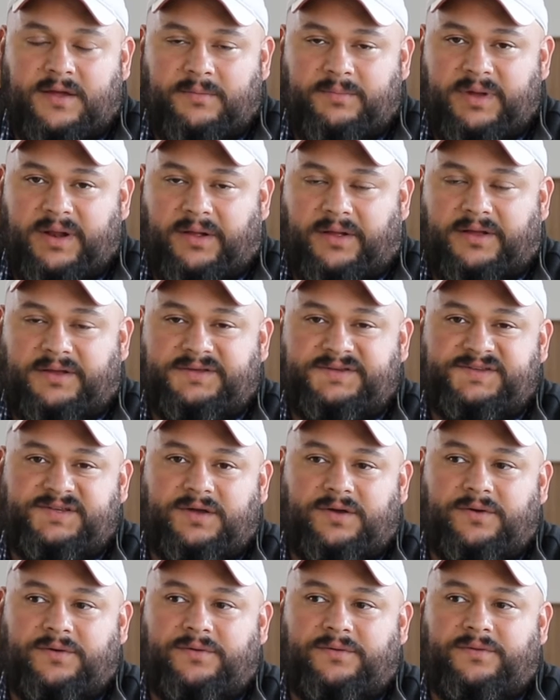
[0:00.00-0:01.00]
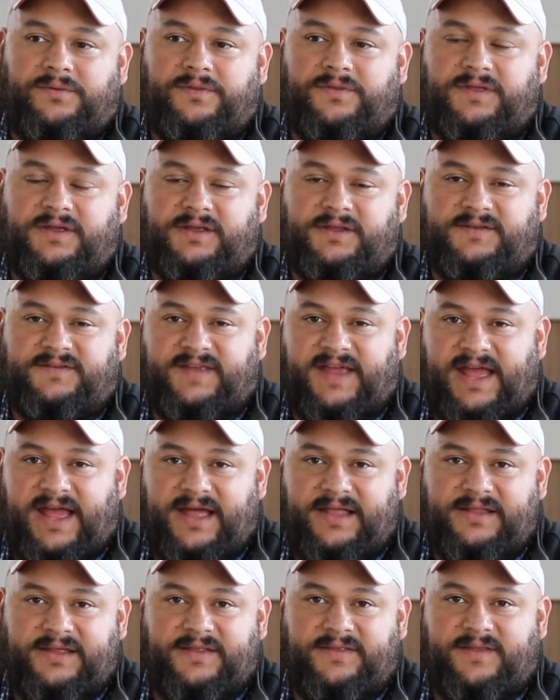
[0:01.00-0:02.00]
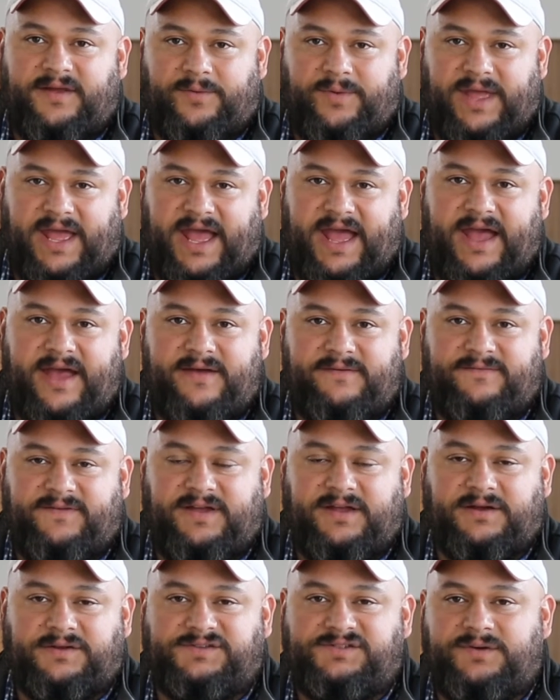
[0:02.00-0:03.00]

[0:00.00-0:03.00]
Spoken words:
but also the talent that we have here.